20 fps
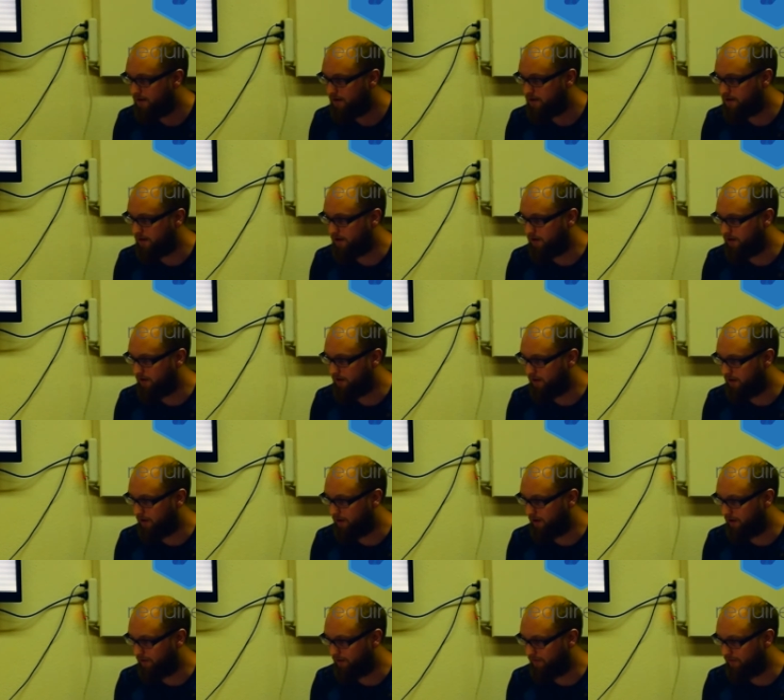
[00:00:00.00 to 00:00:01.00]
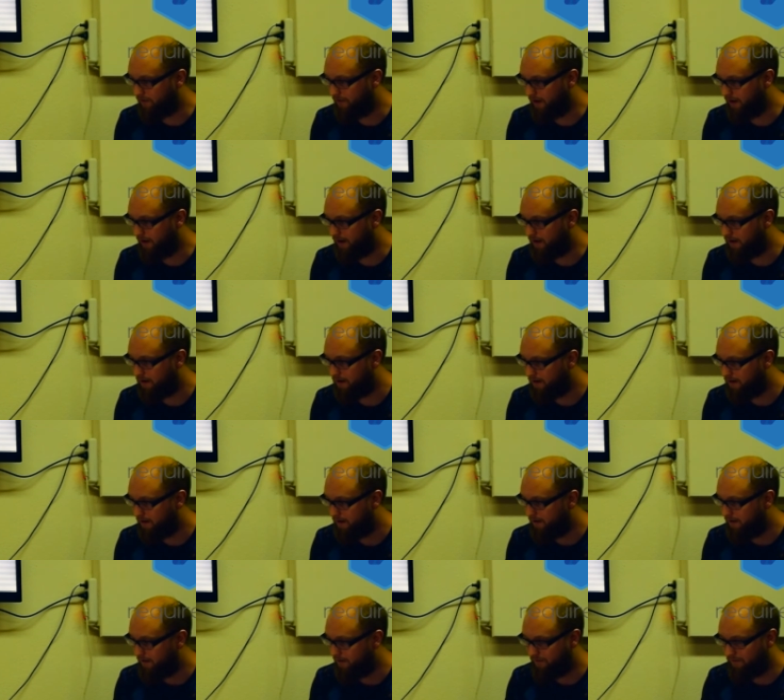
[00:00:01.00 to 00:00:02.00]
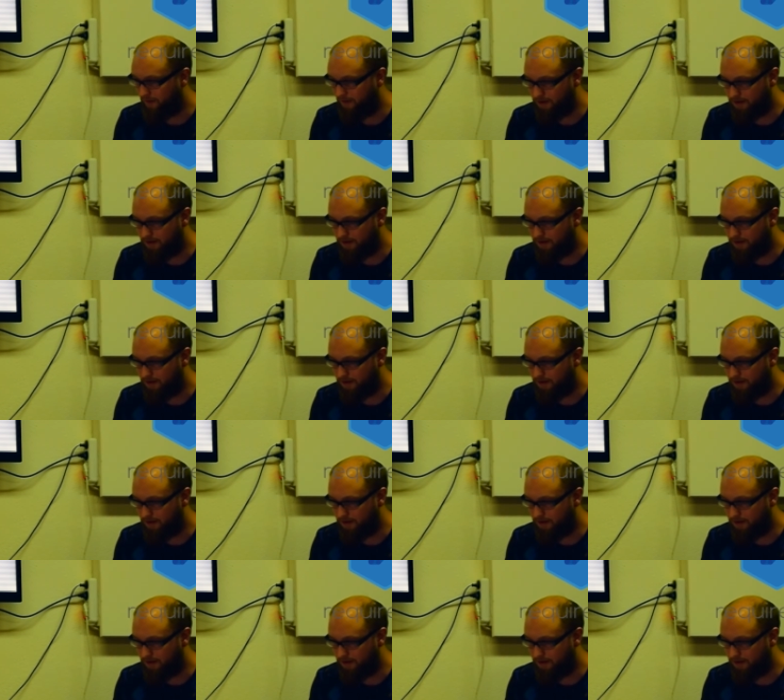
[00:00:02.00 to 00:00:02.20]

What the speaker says: So you can kind of, for